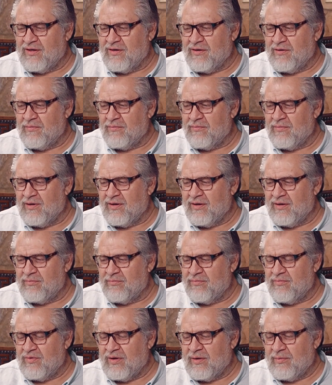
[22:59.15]

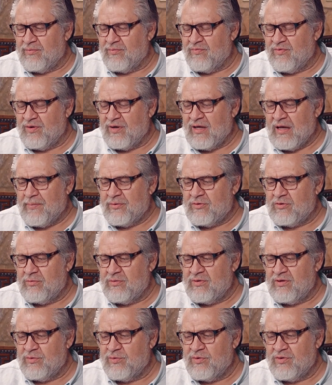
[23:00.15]
I'm very happy to
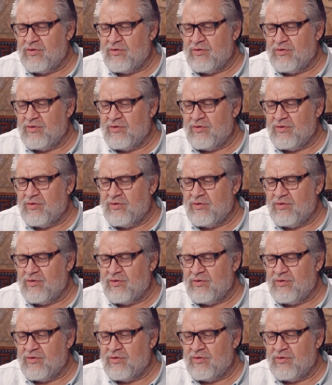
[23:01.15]
be here with